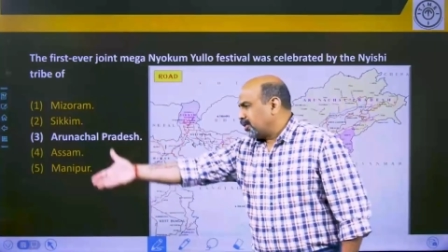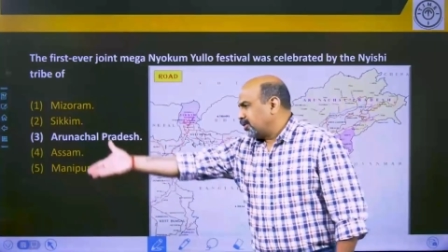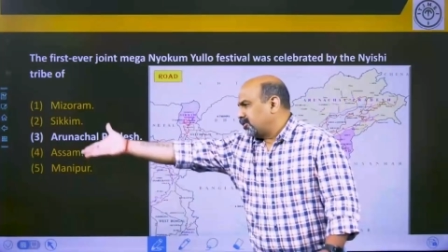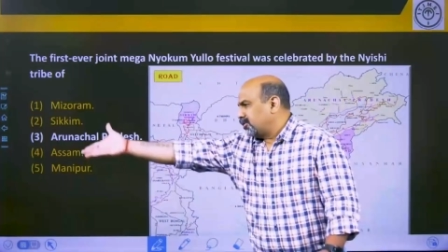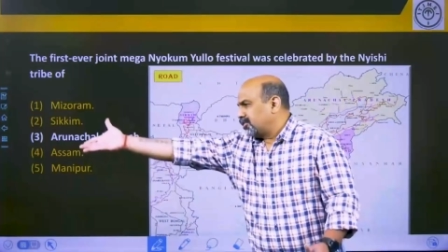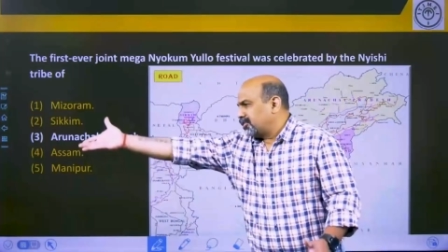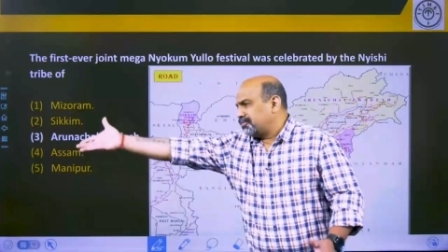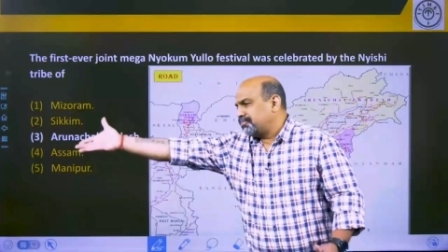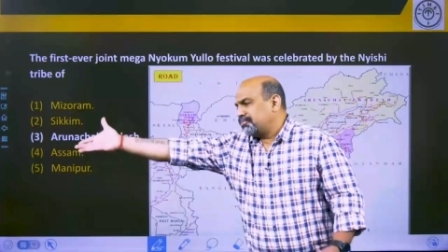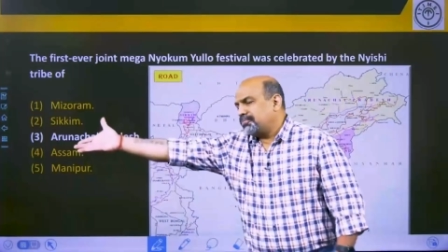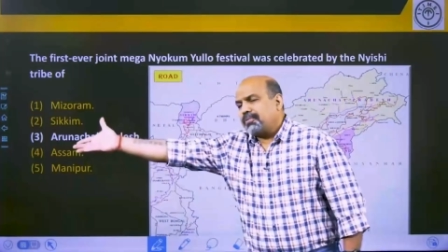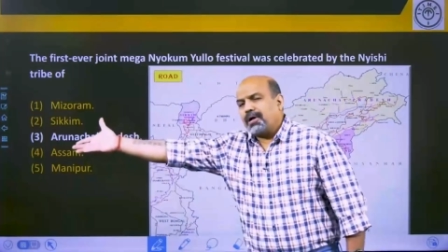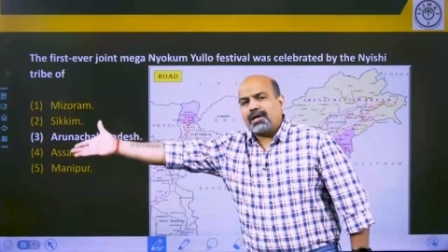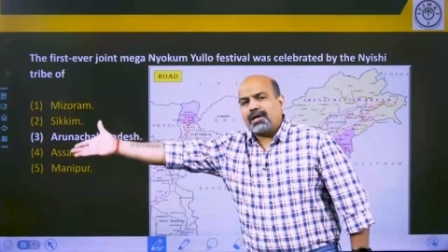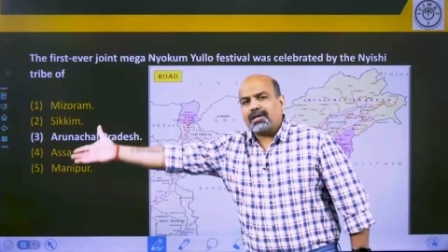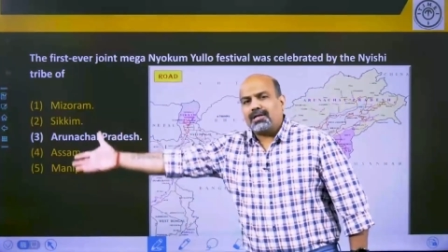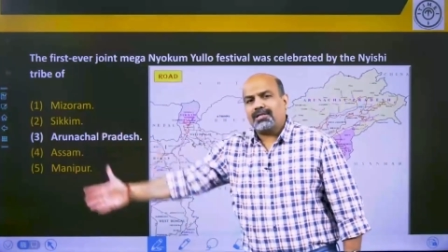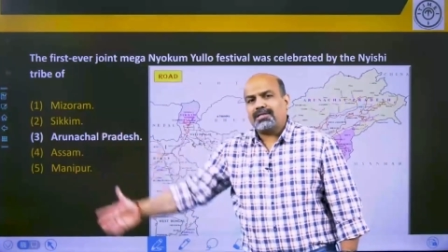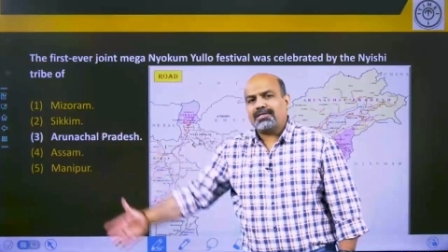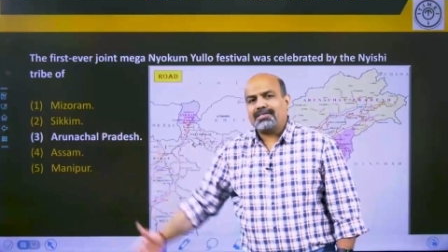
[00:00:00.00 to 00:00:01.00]
It's
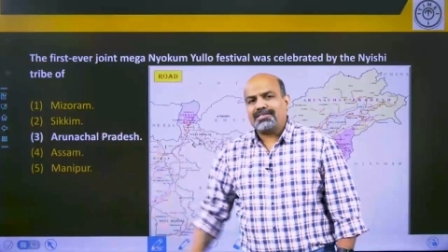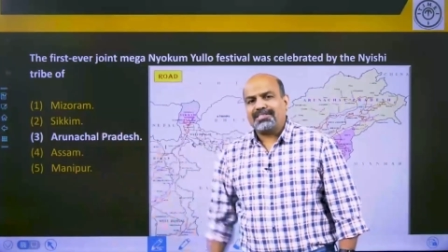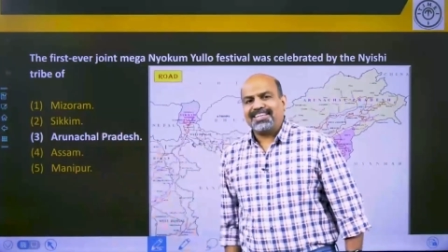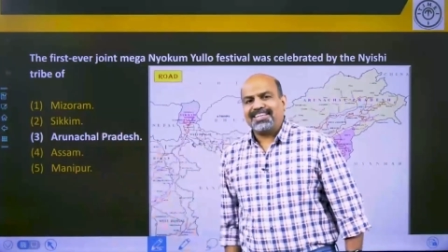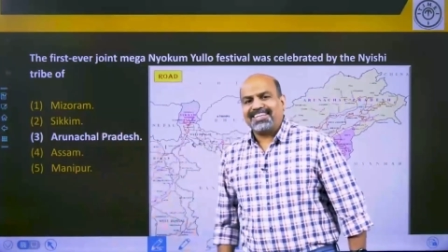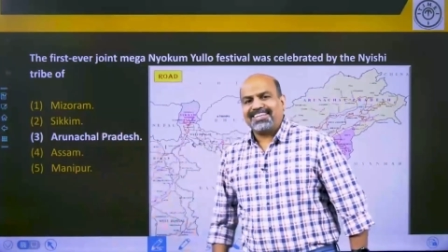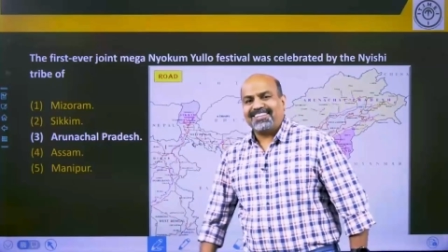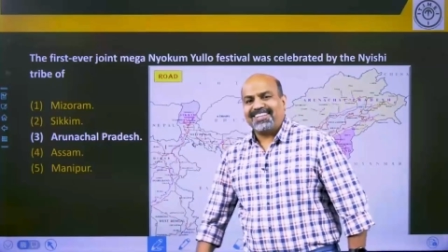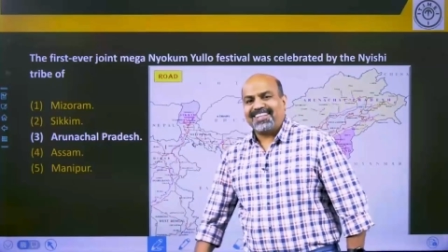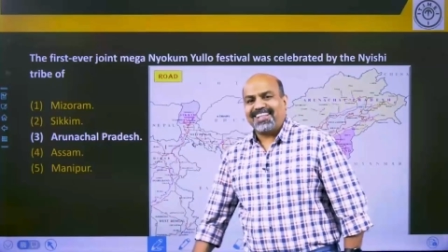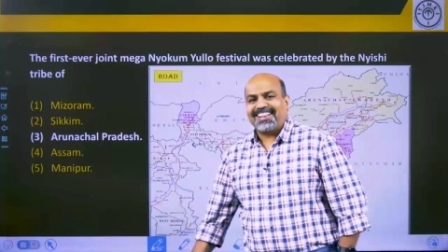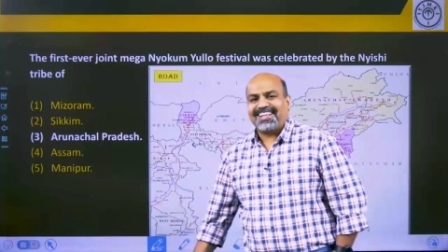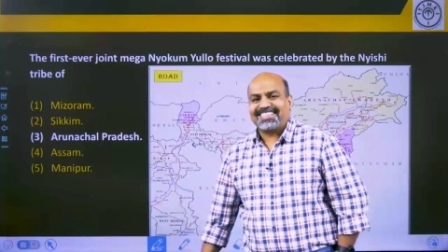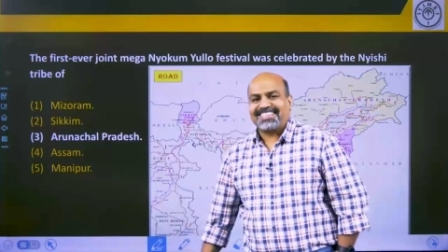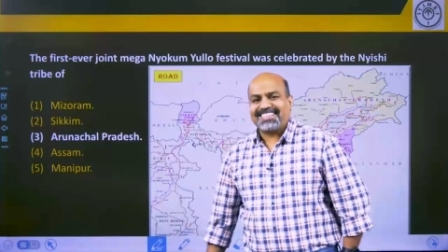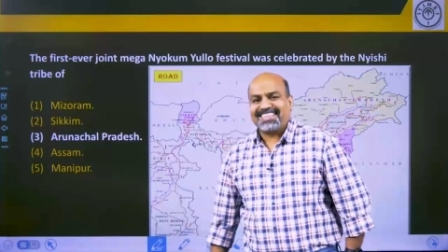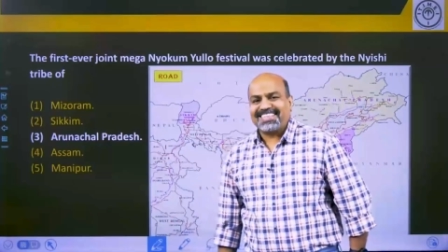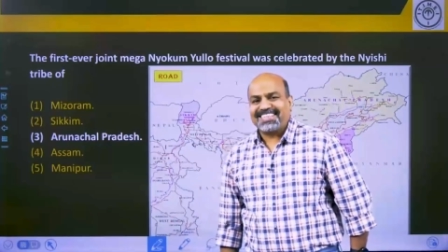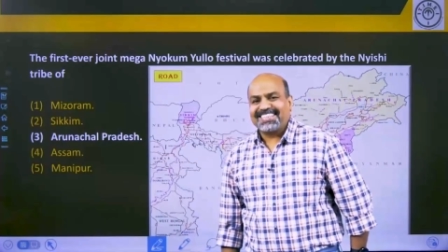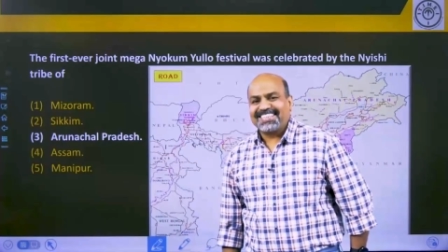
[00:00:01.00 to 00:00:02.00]
Bangladesh there on the other
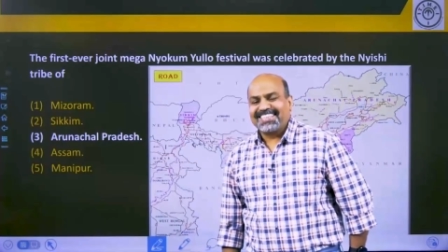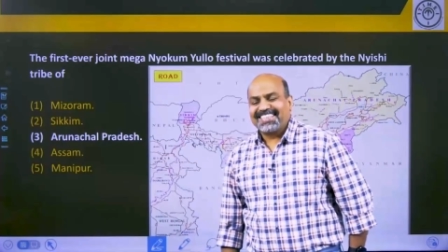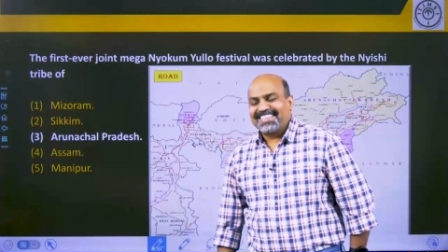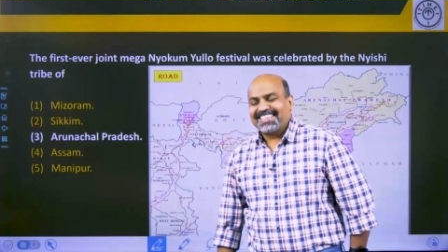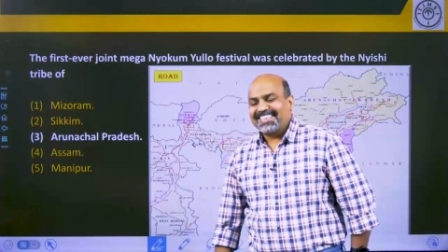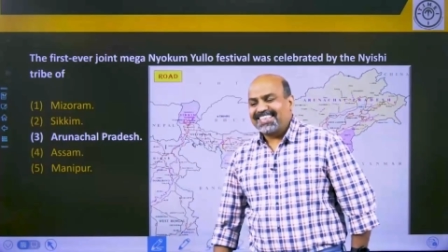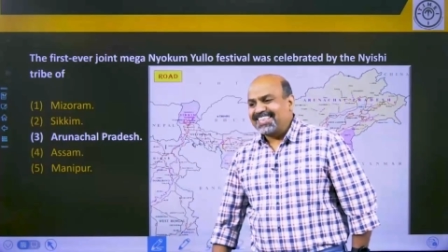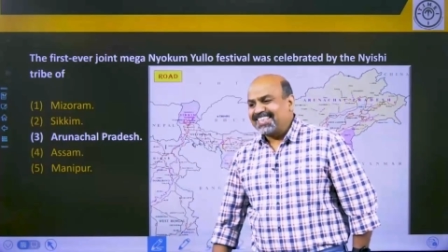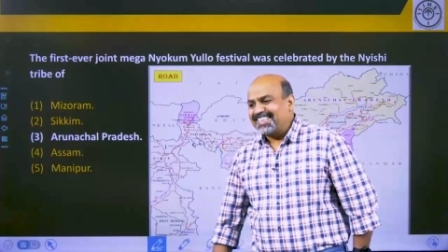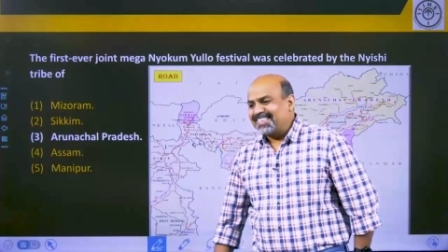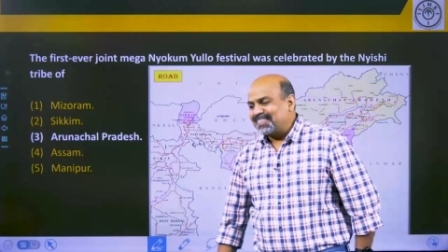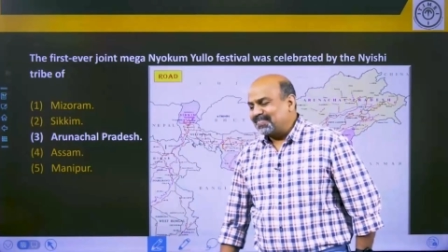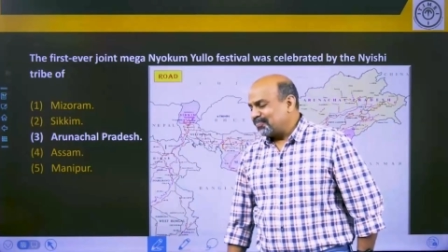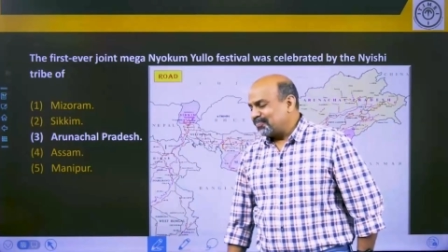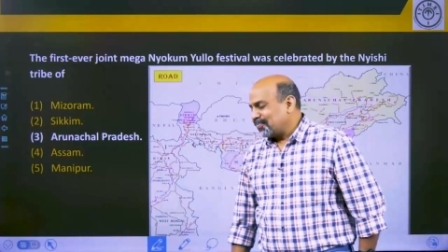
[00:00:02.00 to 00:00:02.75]
side. Yeah.